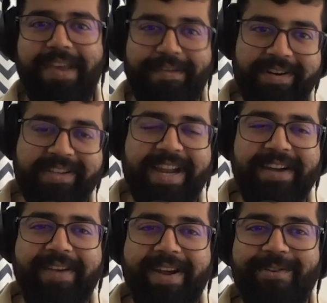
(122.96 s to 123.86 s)
efforts
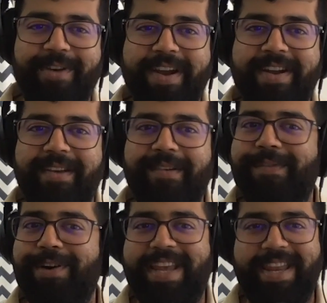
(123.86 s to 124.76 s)
that went to it,
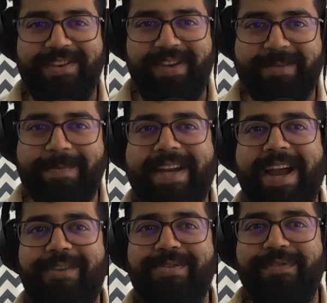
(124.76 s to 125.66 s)
what can you expect
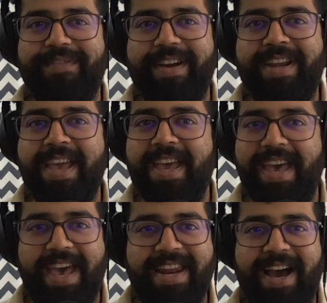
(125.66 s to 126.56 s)
out of it,
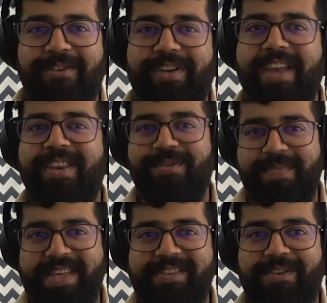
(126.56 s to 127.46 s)
and how can you
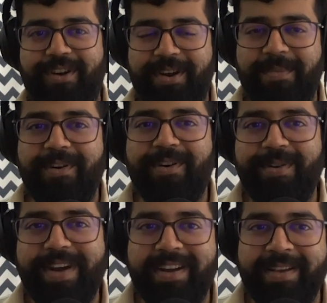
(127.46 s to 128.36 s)
best contribute to
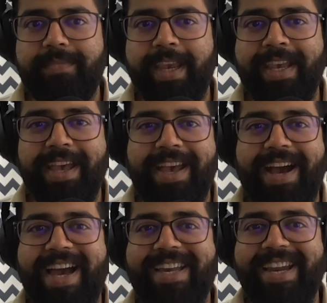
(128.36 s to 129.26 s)
it.
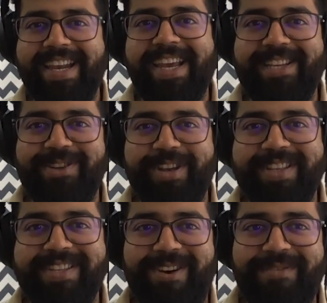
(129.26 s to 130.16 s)
I really enjoyed
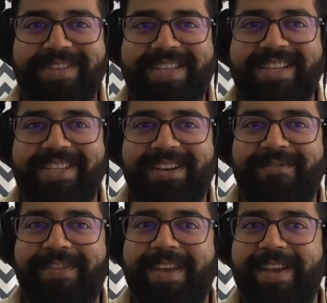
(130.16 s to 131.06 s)
this conversation.
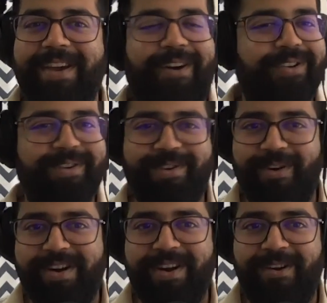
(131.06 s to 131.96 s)
We also
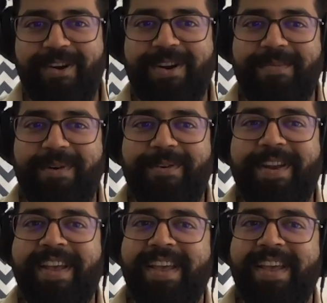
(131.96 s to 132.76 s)
talked a lot about